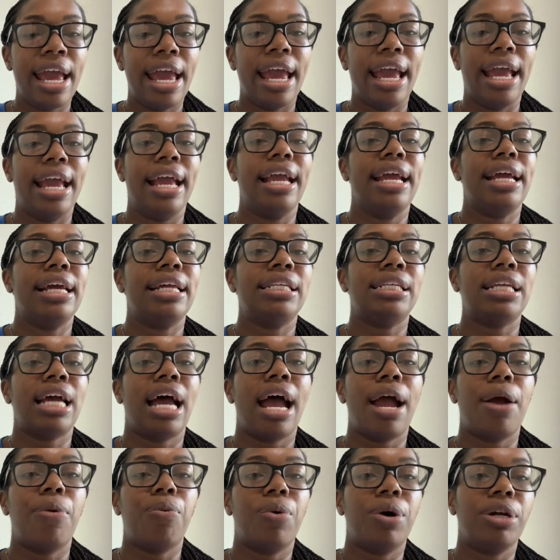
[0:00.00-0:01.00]
and
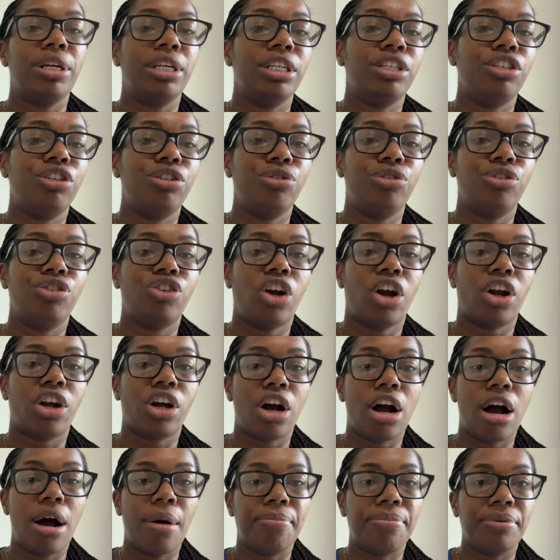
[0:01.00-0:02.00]
I wanted to start
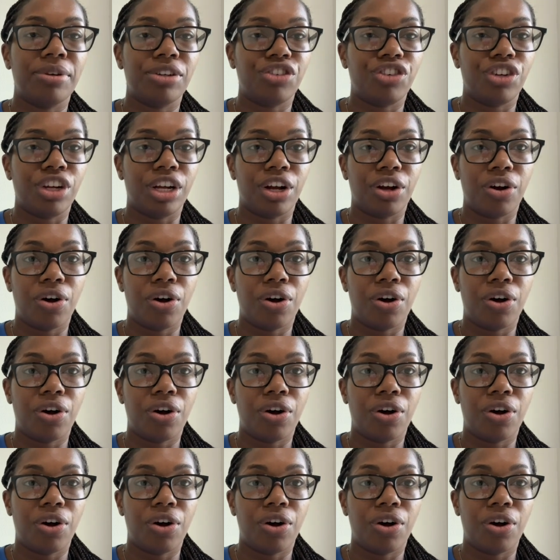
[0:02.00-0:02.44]
accomplishing